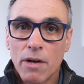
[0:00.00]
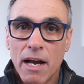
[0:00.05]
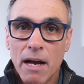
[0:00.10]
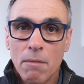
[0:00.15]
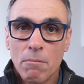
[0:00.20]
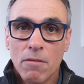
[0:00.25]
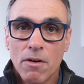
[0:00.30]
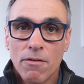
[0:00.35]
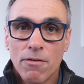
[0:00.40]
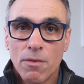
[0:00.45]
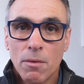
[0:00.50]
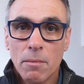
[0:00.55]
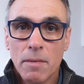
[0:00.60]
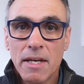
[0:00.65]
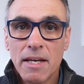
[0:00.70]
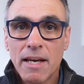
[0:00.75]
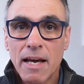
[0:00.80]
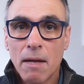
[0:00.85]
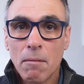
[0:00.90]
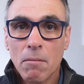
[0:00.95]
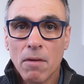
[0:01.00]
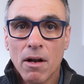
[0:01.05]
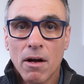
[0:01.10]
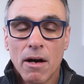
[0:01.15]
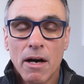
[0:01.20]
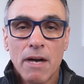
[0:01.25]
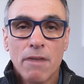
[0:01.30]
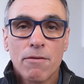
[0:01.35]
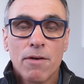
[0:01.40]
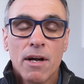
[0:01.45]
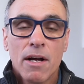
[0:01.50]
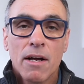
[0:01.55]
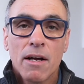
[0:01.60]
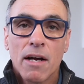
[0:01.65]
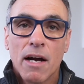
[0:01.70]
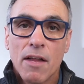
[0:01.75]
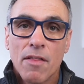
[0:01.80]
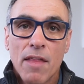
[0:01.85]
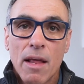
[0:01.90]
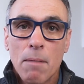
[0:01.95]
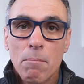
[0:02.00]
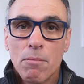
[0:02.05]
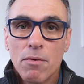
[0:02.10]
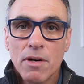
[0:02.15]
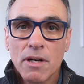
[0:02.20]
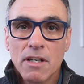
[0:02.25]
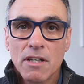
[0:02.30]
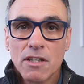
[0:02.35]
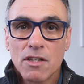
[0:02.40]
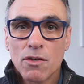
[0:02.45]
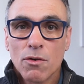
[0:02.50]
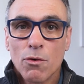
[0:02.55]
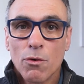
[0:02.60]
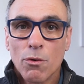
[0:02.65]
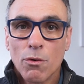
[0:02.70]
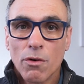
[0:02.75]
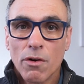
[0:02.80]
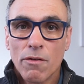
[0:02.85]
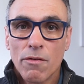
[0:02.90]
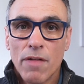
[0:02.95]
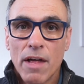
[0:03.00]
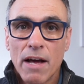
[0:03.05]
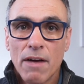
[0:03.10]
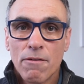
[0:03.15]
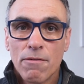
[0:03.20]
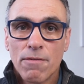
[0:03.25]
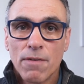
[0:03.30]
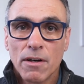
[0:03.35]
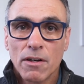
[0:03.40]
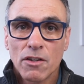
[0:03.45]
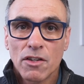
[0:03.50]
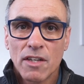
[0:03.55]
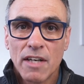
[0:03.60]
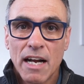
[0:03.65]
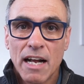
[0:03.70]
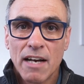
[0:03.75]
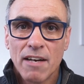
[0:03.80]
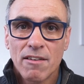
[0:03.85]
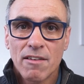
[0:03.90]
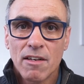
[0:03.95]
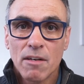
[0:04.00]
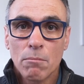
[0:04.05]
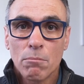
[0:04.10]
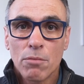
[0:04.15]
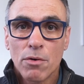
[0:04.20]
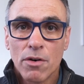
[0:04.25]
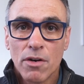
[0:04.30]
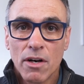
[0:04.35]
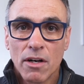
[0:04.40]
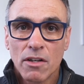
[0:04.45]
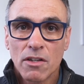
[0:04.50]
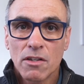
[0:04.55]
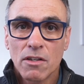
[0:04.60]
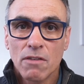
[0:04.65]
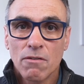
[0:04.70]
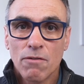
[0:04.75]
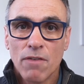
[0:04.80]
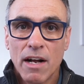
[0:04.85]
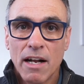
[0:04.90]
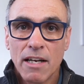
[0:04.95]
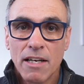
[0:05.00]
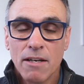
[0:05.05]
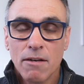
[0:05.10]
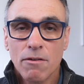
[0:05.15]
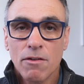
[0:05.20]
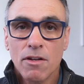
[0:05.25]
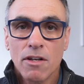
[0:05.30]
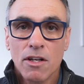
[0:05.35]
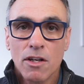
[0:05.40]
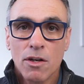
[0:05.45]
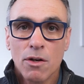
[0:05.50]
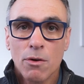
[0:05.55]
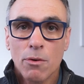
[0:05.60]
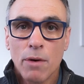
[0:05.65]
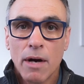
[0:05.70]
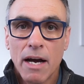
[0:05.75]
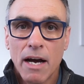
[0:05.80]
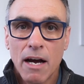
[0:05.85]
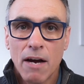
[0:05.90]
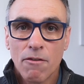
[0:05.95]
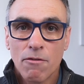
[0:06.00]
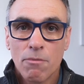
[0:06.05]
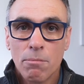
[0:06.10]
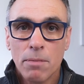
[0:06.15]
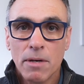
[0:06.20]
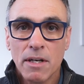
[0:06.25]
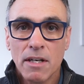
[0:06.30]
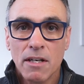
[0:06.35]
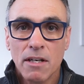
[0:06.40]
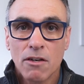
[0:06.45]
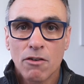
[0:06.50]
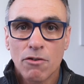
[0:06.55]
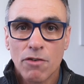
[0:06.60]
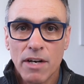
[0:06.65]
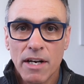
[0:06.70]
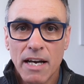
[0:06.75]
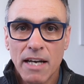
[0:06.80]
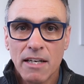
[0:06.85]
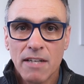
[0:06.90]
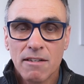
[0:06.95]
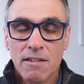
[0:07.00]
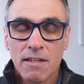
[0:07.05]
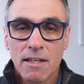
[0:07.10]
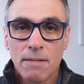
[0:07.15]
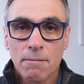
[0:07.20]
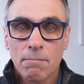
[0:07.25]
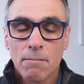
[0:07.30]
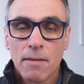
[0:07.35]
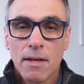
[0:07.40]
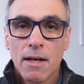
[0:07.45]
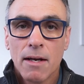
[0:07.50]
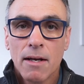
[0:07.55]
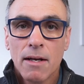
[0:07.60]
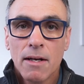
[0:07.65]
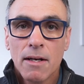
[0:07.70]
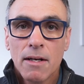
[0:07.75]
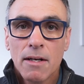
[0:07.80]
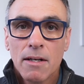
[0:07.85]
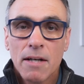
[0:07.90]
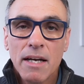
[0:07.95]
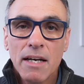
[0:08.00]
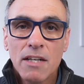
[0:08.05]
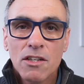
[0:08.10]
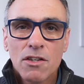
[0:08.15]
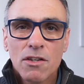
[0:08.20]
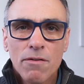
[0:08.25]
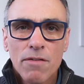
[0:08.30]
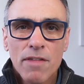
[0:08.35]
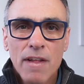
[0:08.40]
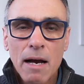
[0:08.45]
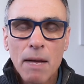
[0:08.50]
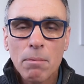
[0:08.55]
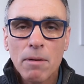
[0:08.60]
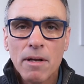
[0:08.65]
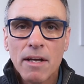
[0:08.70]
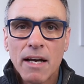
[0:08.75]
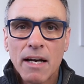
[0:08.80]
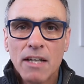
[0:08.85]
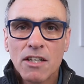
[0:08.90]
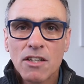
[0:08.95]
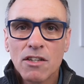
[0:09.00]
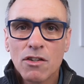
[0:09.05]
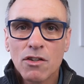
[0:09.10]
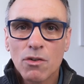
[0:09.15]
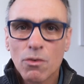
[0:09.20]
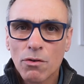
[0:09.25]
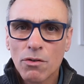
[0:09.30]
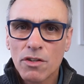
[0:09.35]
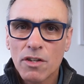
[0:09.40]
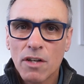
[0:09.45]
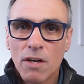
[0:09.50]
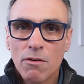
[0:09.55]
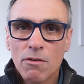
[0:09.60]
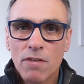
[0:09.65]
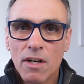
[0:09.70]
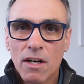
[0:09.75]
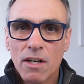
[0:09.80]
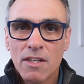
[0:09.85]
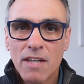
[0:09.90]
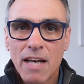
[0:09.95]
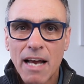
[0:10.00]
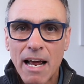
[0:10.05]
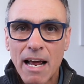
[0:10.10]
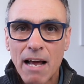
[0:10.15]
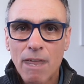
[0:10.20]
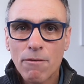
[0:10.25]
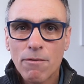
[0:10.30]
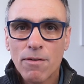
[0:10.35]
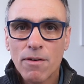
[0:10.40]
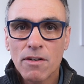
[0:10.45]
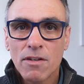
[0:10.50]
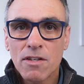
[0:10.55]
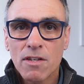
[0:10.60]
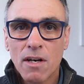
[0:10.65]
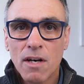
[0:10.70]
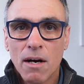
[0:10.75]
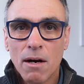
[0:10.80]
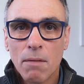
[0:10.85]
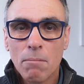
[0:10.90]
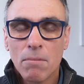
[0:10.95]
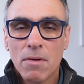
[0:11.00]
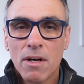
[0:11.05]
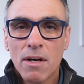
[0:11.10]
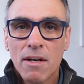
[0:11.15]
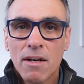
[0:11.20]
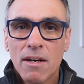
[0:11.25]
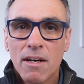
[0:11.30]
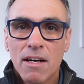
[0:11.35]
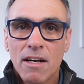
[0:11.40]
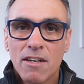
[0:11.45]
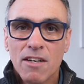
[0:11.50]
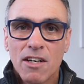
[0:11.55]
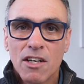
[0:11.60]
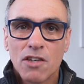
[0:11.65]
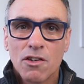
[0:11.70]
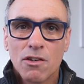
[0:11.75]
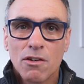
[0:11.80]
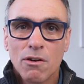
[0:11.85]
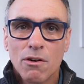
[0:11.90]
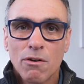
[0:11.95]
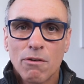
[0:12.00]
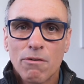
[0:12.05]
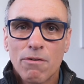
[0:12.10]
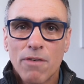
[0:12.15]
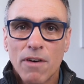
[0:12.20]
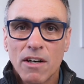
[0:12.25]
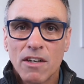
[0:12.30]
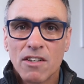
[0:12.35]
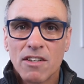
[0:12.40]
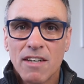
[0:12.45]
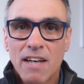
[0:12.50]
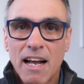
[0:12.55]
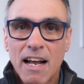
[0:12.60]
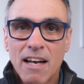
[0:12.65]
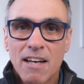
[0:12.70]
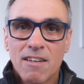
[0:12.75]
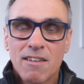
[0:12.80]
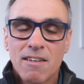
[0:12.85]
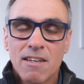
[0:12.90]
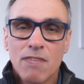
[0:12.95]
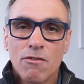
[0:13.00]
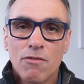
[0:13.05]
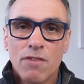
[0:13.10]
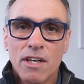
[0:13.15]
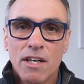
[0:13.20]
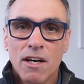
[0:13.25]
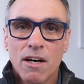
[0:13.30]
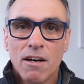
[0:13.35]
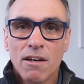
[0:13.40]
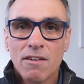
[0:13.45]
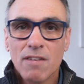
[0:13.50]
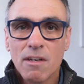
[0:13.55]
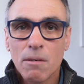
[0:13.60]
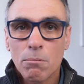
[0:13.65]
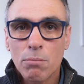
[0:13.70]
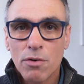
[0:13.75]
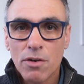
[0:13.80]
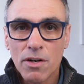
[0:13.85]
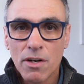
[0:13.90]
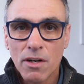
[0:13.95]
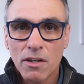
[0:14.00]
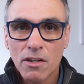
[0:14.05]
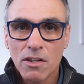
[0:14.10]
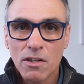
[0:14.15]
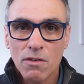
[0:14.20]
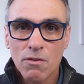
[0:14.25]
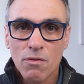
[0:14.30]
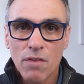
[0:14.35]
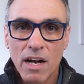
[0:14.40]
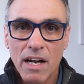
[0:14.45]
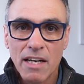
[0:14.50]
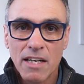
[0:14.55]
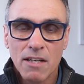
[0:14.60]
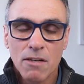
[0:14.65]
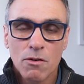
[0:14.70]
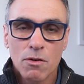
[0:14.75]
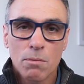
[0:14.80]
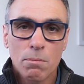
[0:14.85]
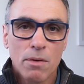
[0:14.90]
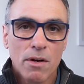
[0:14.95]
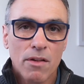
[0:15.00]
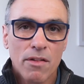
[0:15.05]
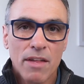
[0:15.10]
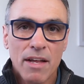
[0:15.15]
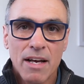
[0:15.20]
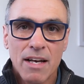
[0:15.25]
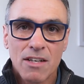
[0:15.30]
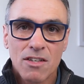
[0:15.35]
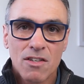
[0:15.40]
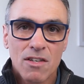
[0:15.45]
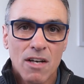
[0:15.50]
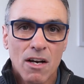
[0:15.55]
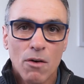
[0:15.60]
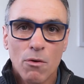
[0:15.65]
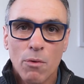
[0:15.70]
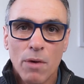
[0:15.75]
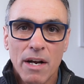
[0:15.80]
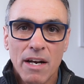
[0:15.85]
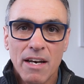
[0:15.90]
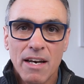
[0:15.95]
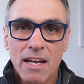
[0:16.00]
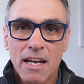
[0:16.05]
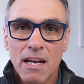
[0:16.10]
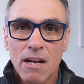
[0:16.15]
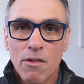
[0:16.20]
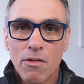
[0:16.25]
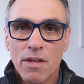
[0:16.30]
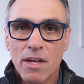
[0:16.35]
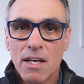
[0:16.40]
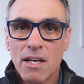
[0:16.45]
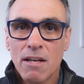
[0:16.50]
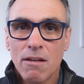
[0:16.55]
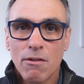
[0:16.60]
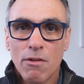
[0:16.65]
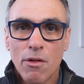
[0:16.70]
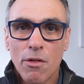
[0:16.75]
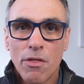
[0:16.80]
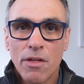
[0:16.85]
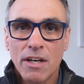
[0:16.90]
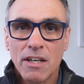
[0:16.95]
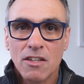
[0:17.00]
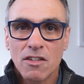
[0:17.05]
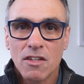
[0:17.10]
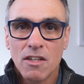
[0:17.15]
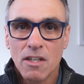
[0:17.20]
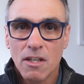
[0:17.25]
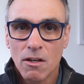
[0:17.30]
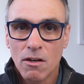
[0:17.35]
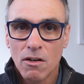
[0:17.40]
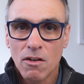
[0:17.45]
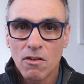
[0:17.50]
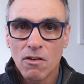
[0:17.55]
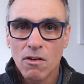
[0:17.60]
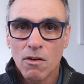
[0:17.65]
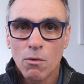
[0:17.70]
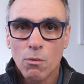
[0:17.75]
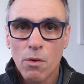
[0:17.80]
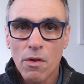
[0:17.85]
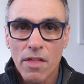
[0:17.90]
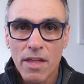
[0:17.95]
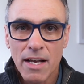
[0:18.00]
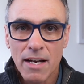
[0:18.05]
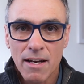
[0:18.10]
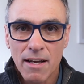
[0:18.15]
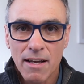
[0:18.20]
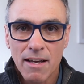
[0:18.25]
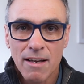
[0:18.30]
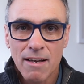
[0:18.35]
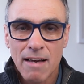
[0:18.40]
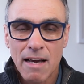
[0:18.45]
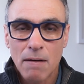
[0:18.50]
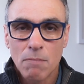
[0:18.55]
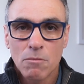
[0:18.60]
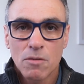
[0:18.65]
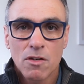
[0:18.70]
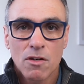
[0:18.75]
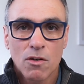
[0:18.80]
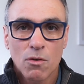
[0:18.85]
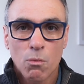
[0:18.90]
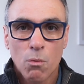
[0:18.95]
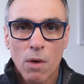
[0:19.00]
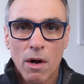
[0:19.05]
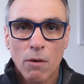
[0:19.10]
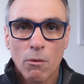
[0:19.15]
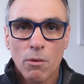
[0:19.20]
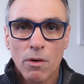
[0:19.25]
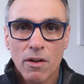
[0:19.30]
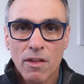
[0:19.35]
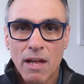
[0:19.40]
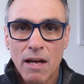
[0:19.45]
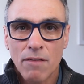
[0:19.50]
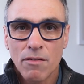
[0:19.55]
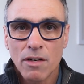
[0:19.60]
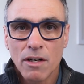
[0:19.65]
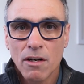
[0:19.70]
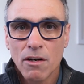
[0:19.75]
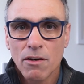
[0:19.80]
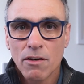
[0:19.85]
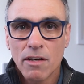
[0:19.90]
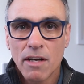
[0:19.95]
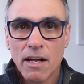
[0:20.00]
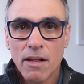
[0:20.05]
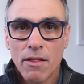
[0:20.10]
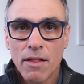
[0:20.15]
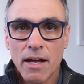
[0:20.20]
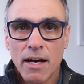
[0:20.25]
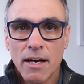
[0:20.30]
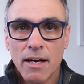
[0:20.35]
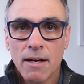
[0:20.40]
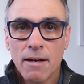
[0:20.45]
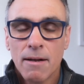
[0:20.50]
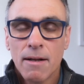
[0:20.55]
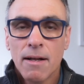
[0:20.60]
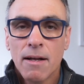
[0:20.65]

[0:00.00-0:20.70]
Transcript: camera from Ecamm Live, and that brings all of that functionality and production value that you have been creating. Each of the applications also does have some additional functionality regarding production values, but there's nowhere near the things that you can do within Ecamm, so it's well worth having a look at there.